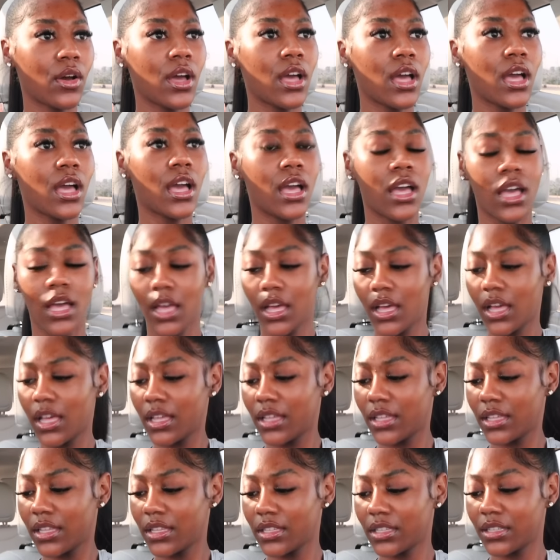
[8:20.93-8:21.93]

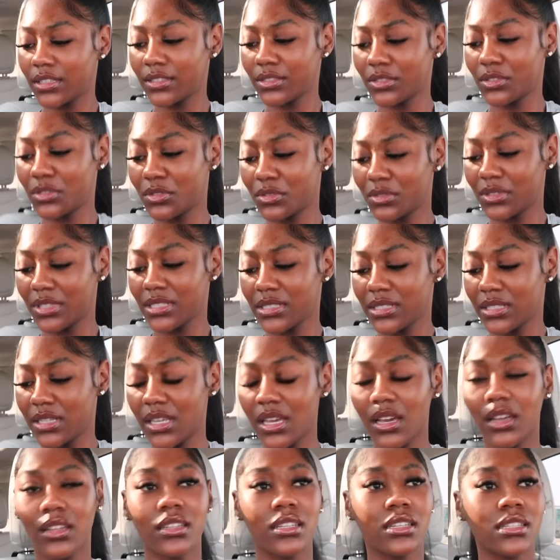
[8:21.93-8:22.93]
Ooh, this
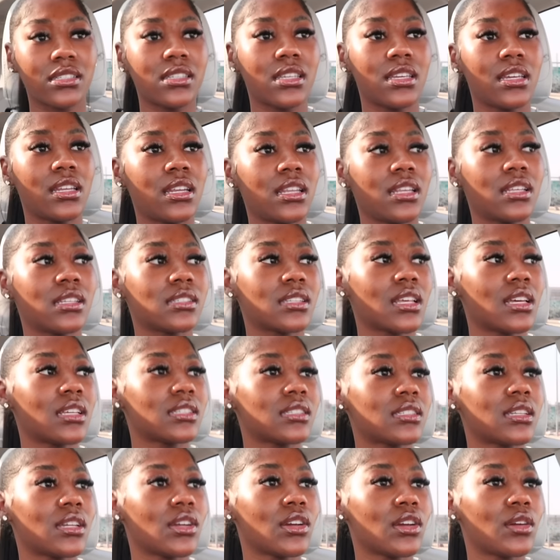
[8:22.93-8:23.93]
nail looks hideous.
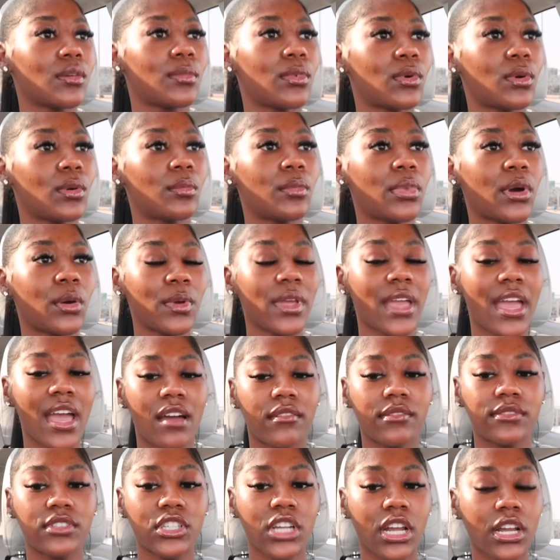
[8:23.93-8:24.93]
That's terrible. But we
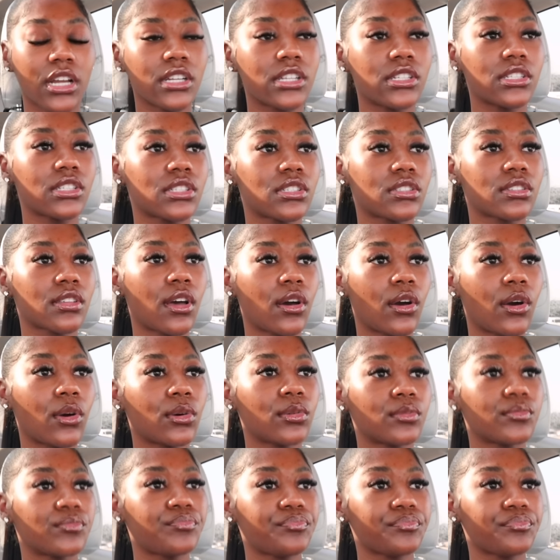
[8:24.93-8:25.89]
have church, so